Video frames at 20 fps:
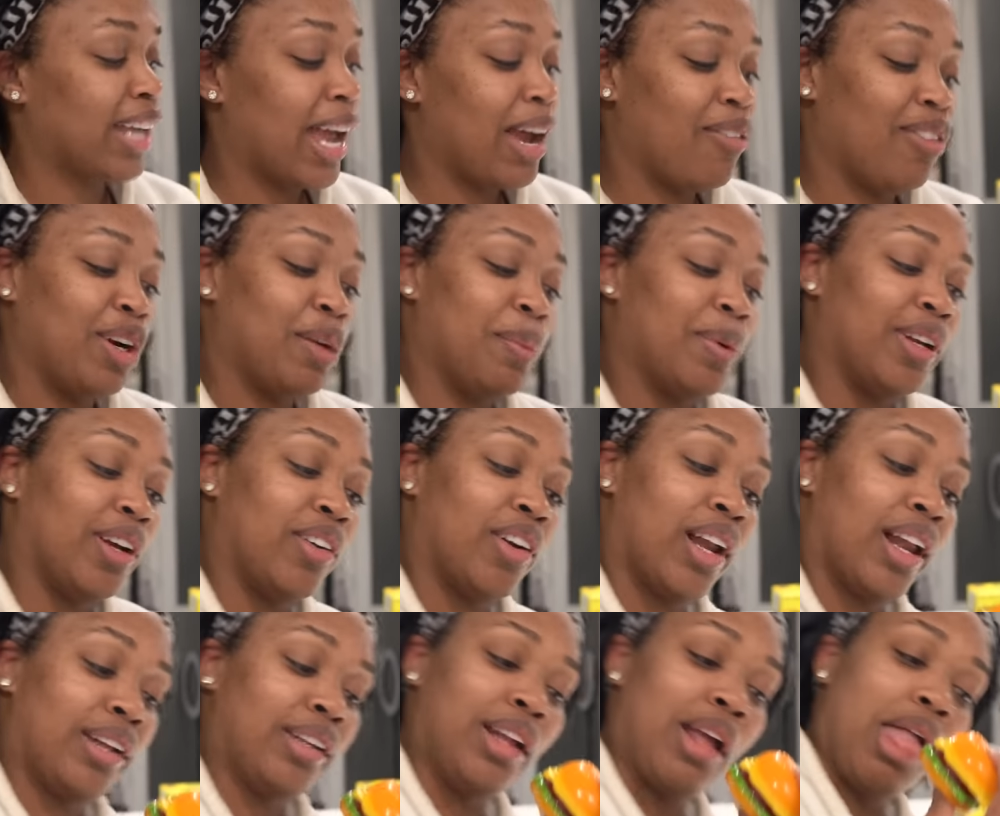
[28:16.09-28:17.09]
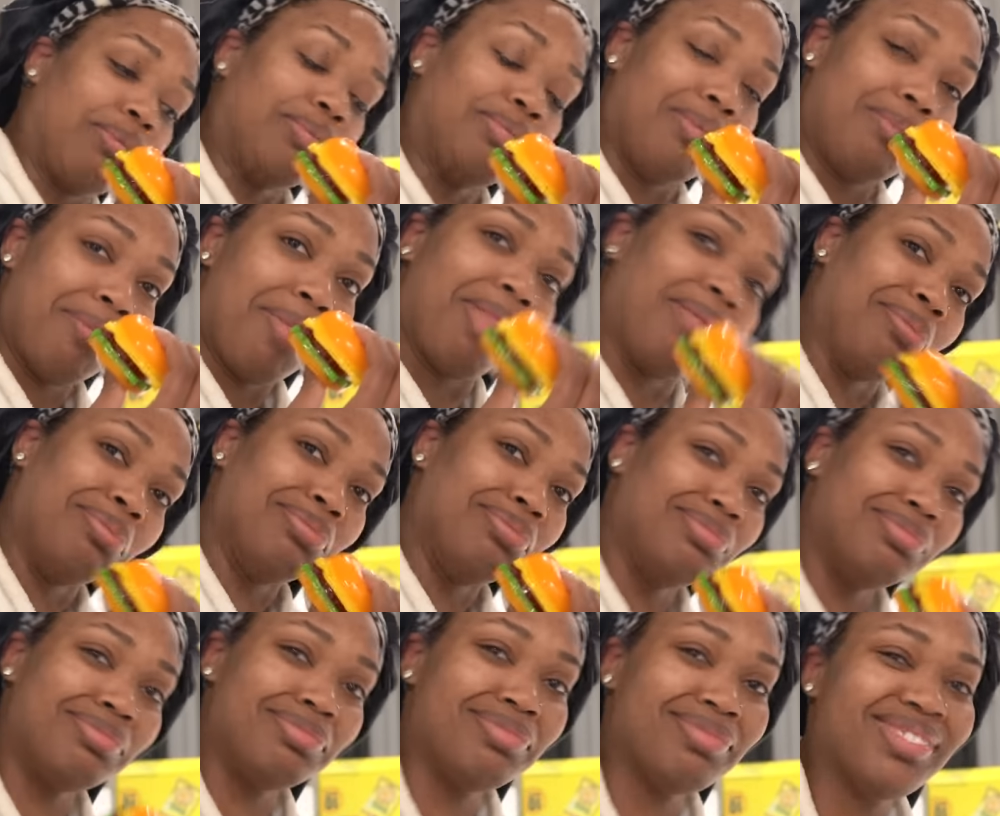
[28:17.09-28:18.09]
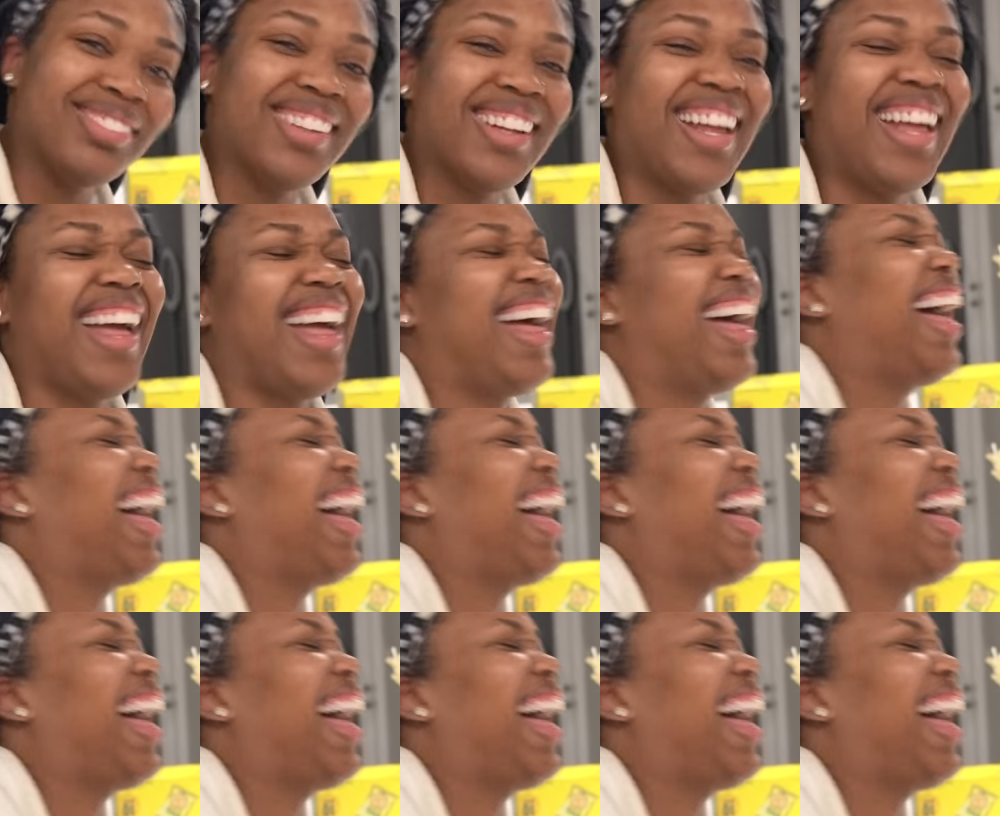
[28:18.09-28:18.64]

Kay would have been over there like this. Licking on this.